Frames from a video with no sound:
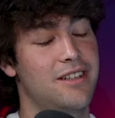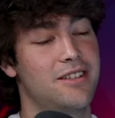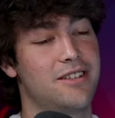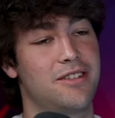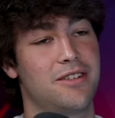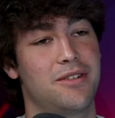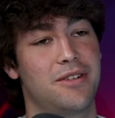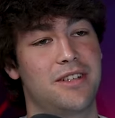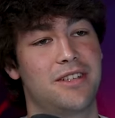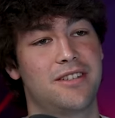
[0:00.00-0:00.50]
And
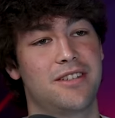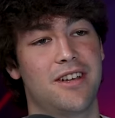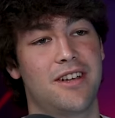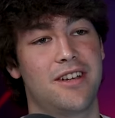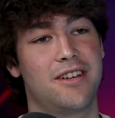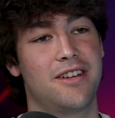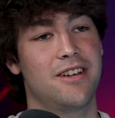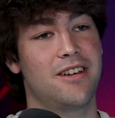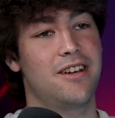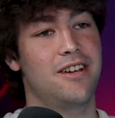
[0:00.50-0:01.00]
so I
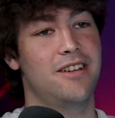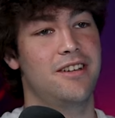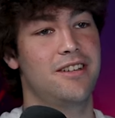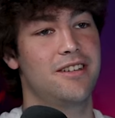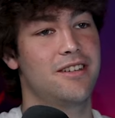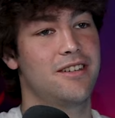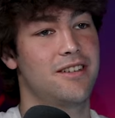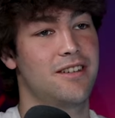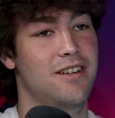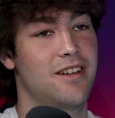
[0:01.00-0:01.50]
signed on,
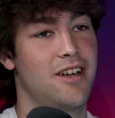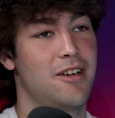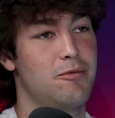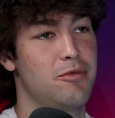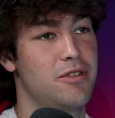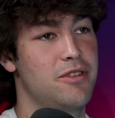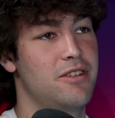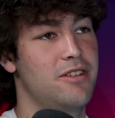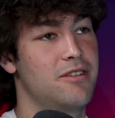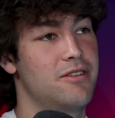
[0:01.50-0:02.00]
and I've
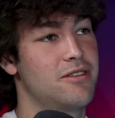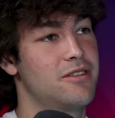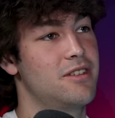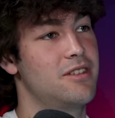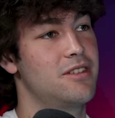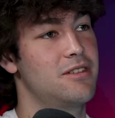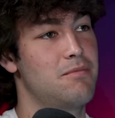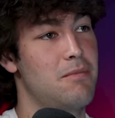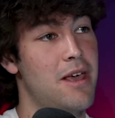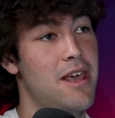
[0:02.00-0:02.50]
been here
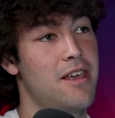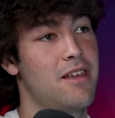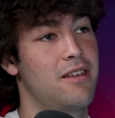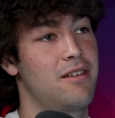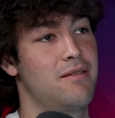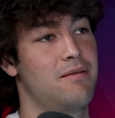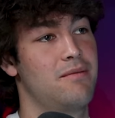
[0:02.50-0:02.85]
since May.